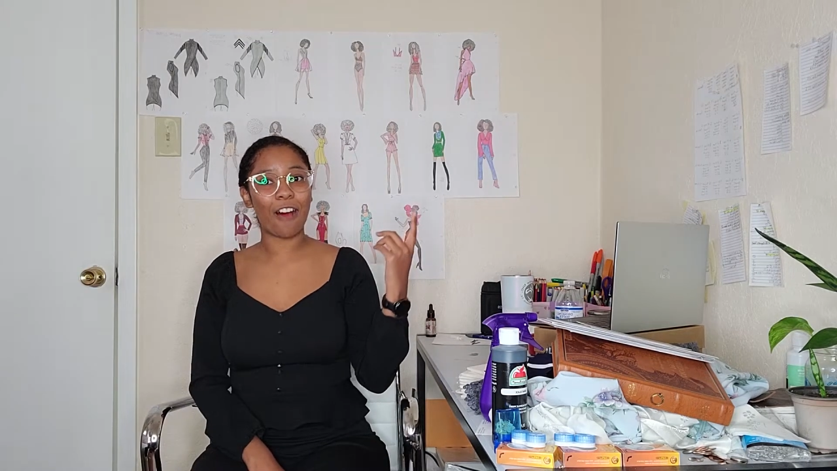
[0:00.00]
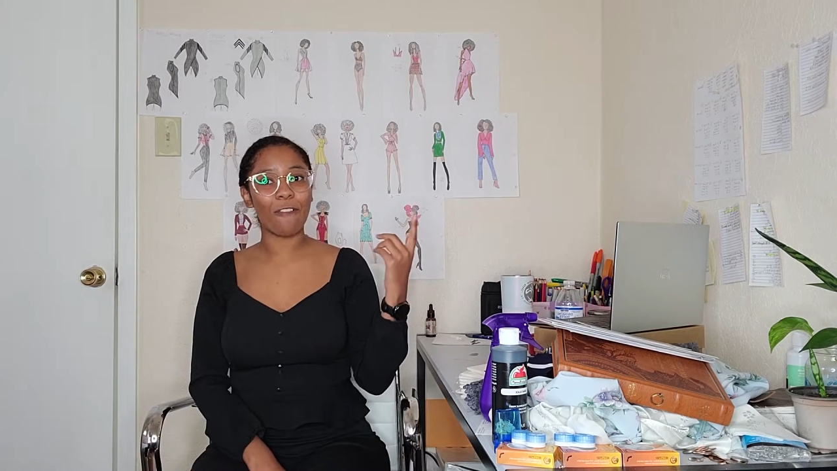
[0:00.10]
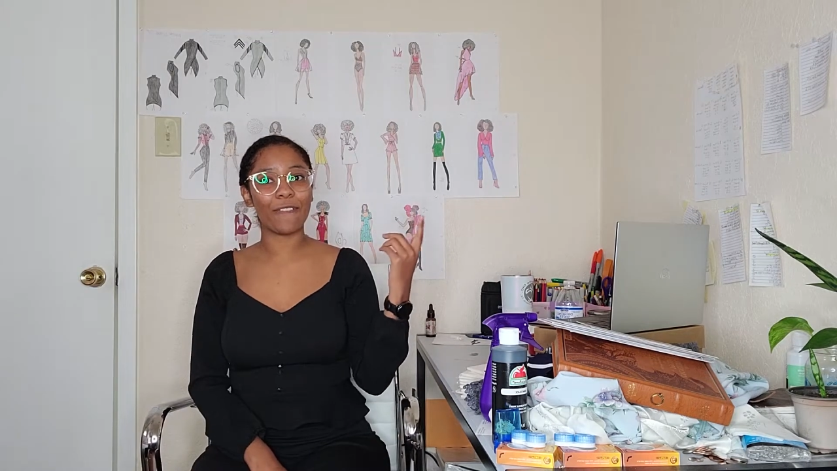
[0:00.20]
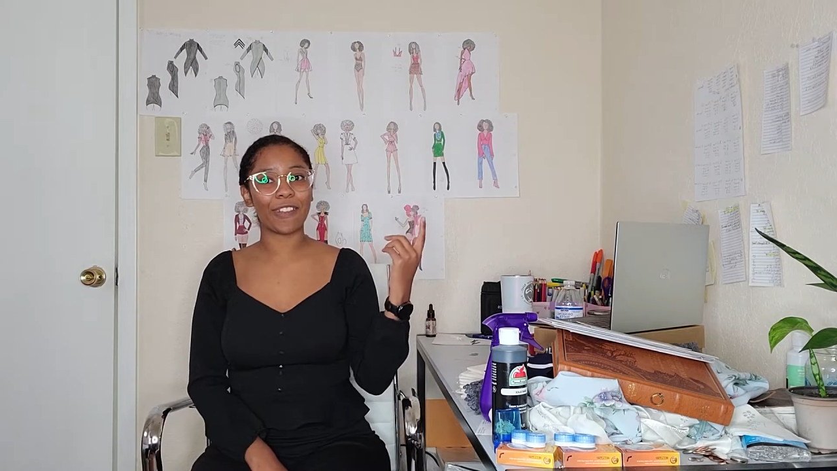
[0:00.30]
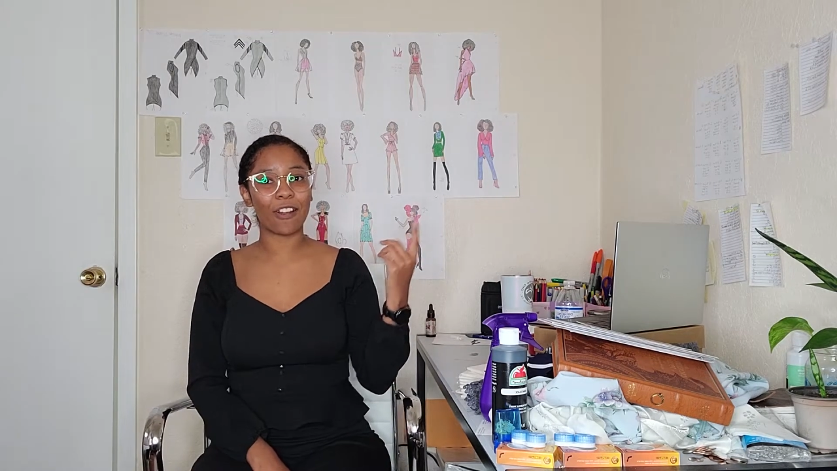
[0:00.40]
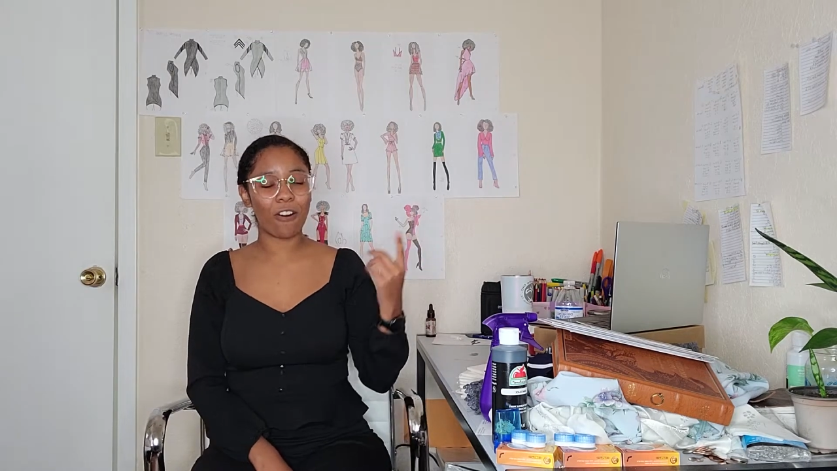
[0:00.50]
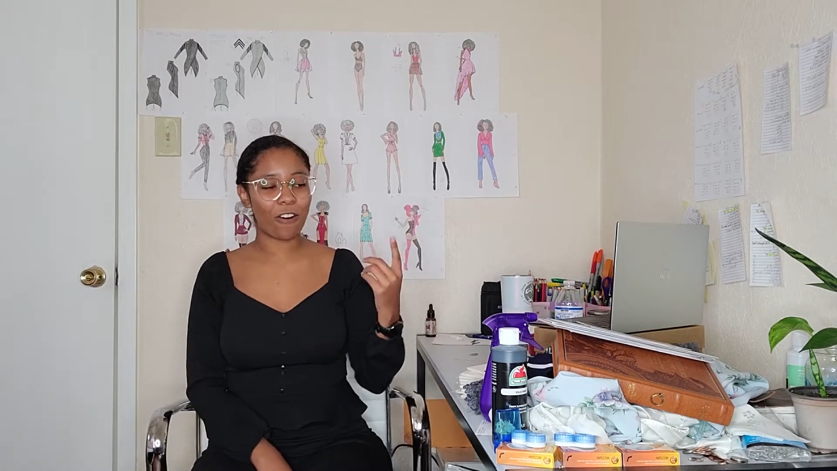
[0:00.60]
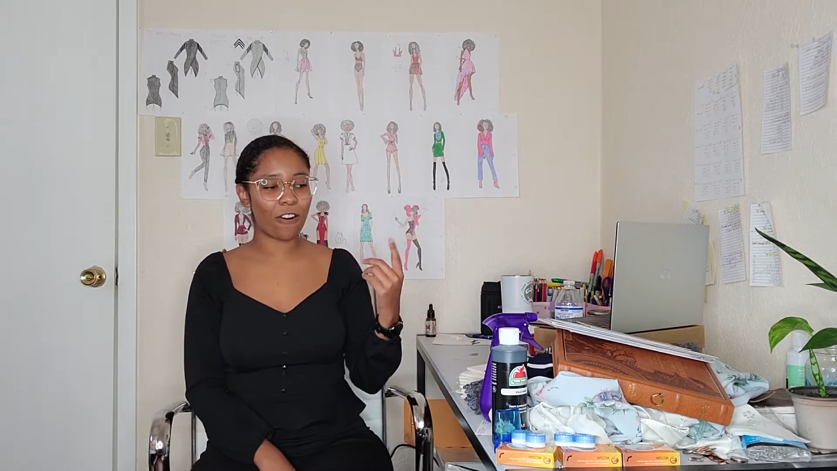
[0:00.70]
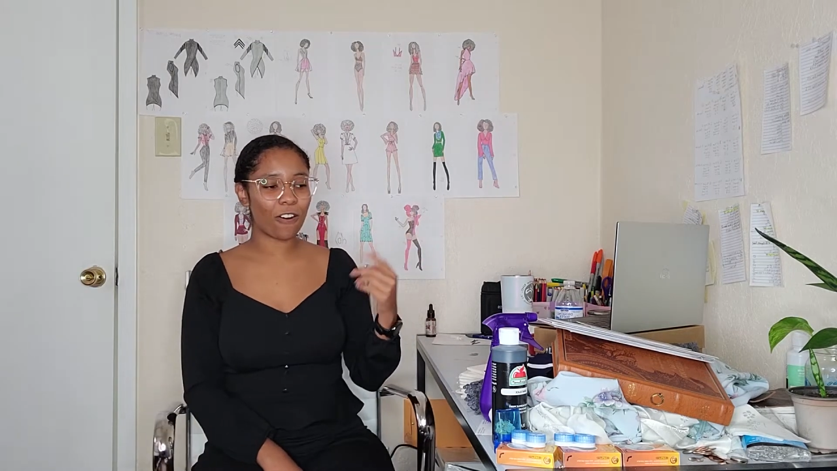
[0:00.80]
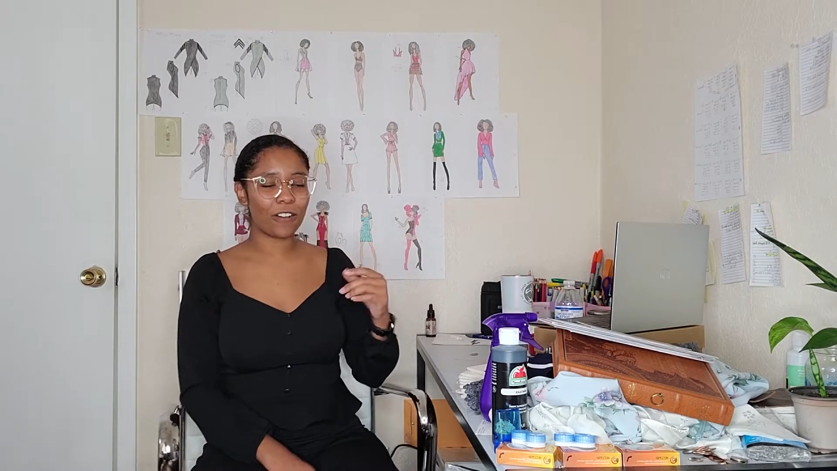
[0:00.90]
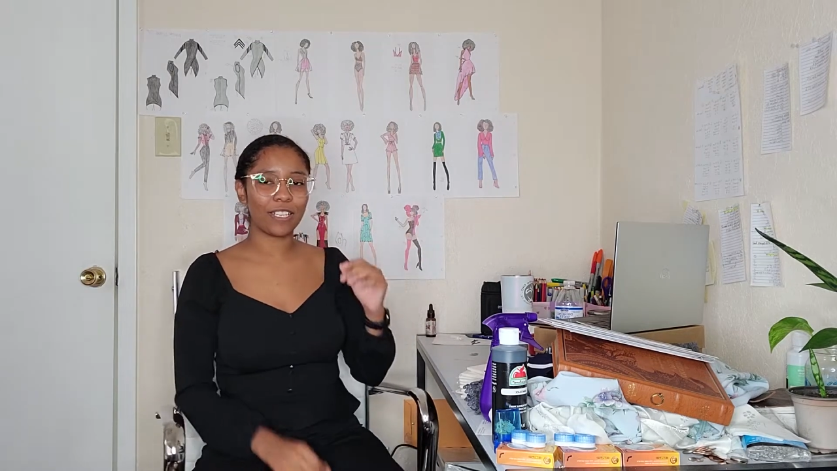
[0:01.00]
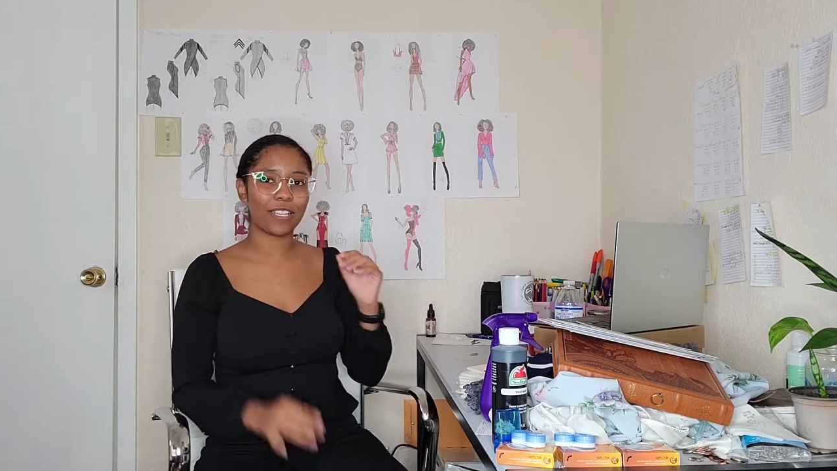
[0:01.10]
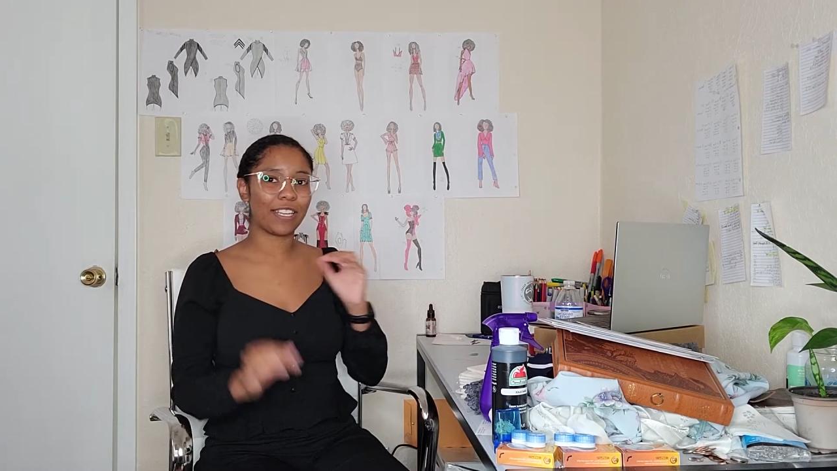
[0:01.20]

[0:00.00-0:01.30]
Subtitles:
outfit haul,